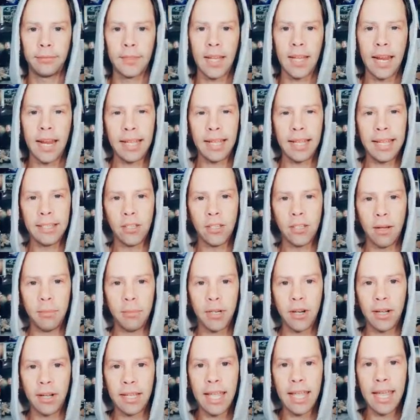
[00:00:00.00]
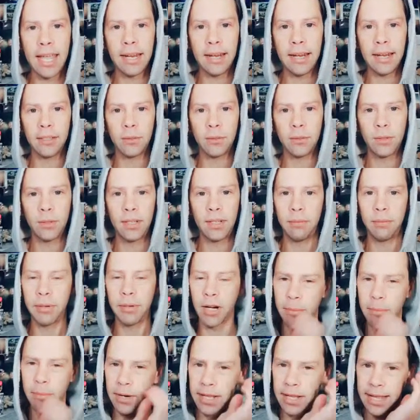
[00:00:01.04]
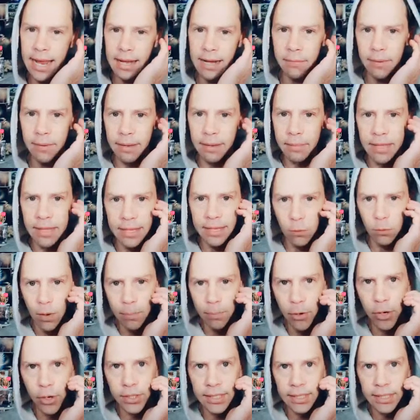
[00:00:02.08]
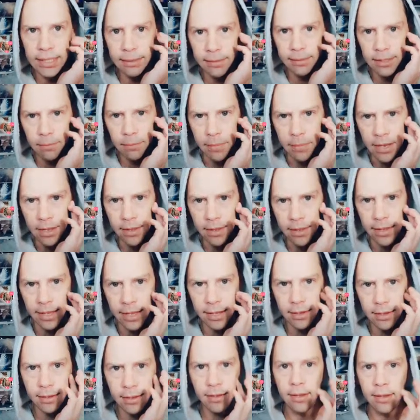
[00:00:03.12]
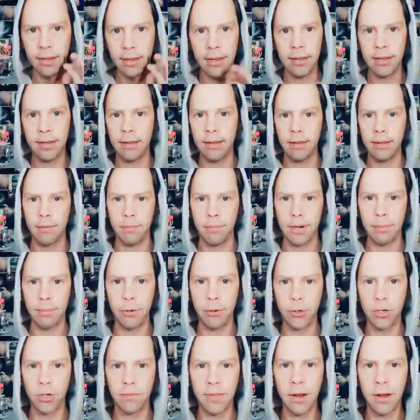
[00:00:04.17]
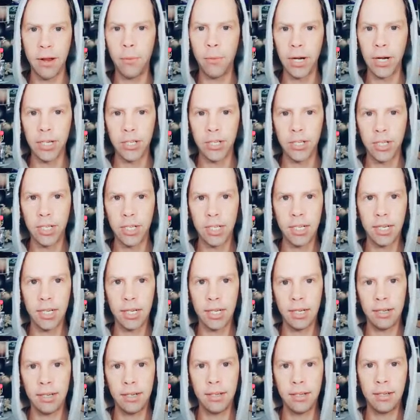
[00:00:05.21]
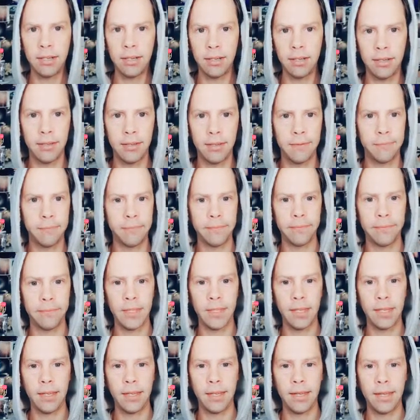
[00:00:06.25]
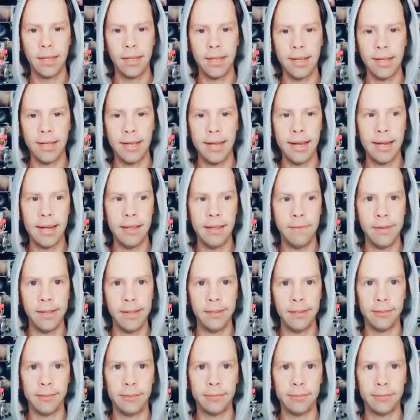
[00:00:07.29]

And I guess Omlet Arcade as well. But Omlet Arcade, I mean, there's one person seems to be there, but I'm not sure if they're watching. Anyway.